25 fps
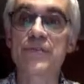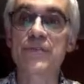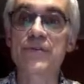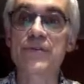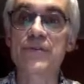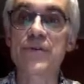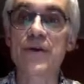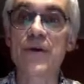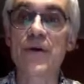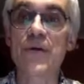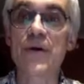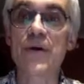
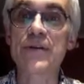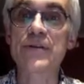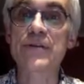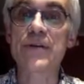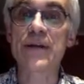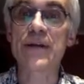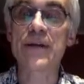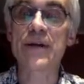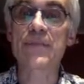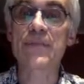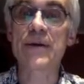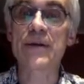So I
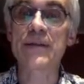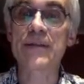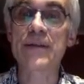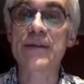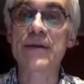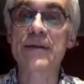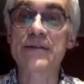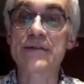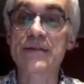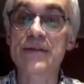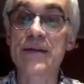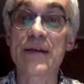start by
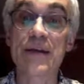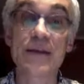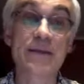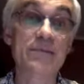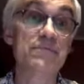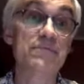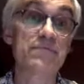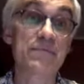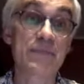saying